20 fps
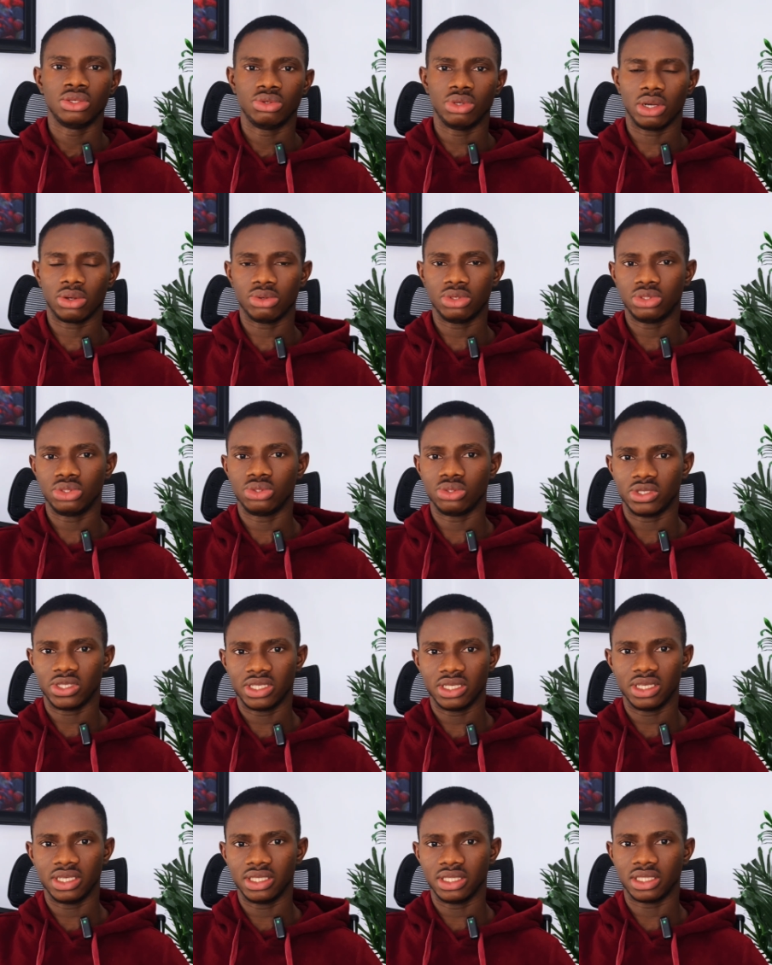you're going to
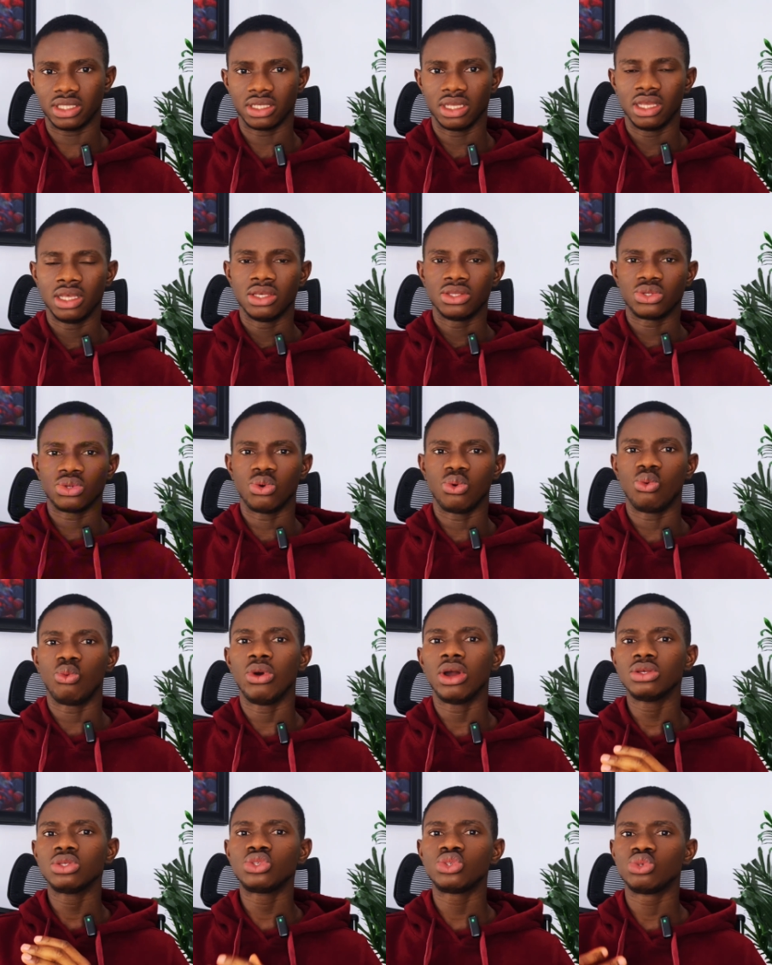see it. So
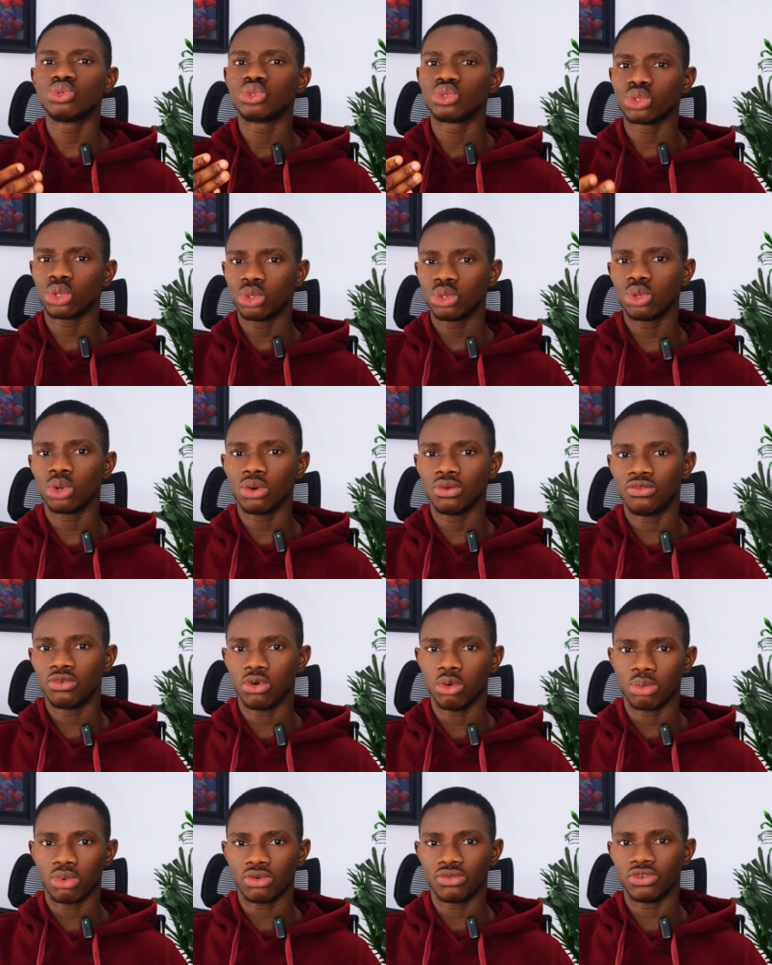once you turn off
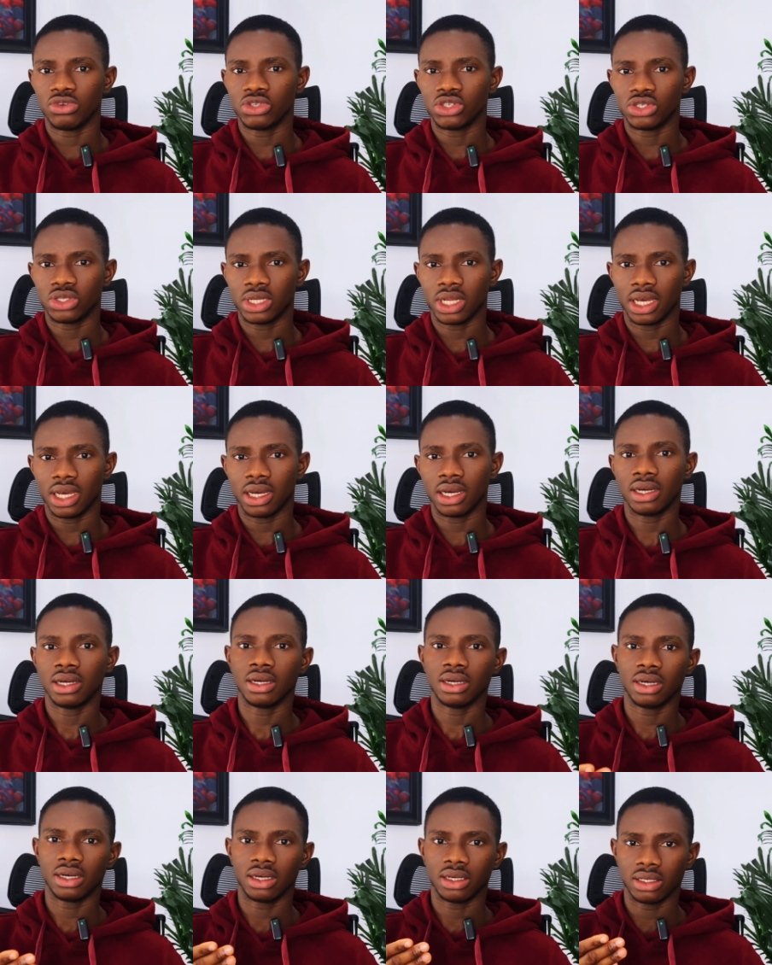your professional
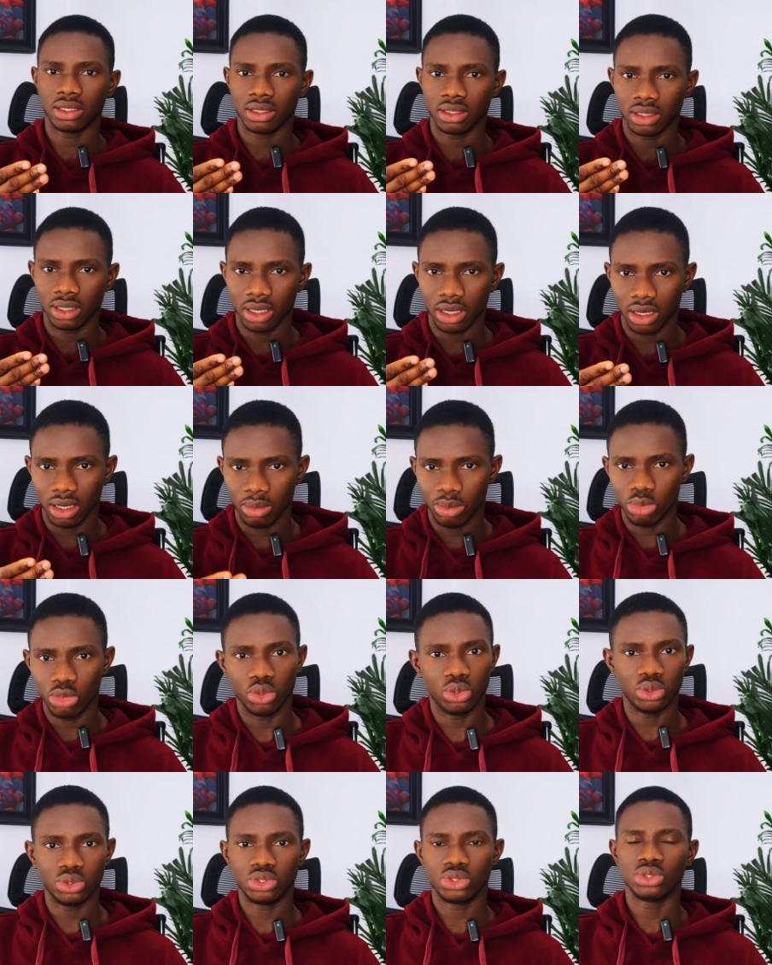uh,
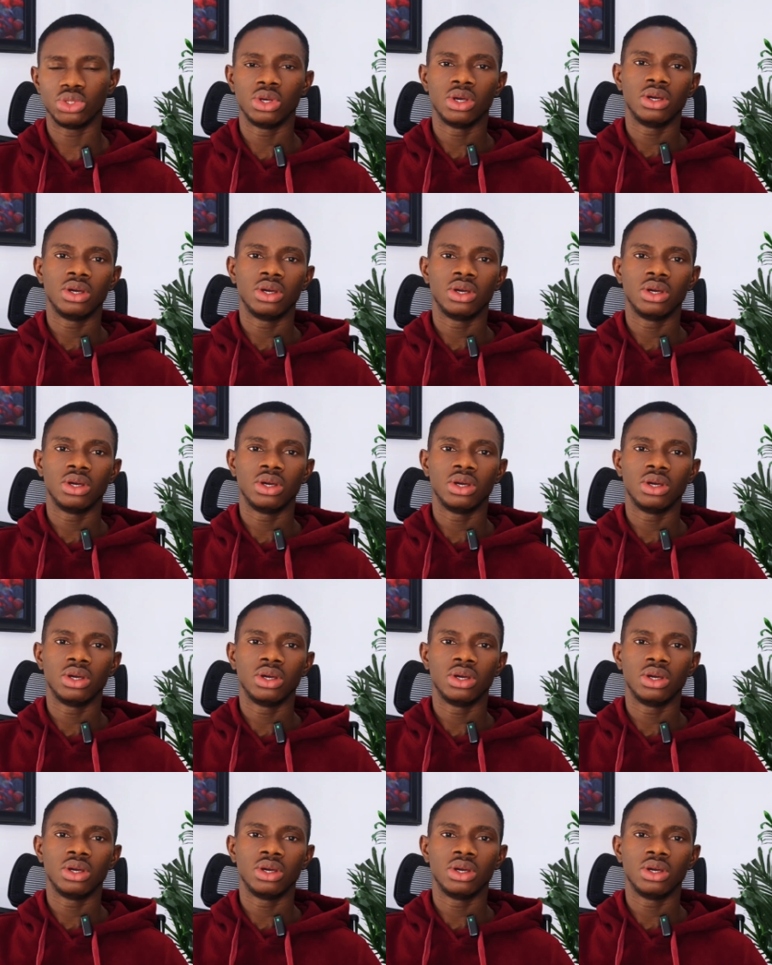mode,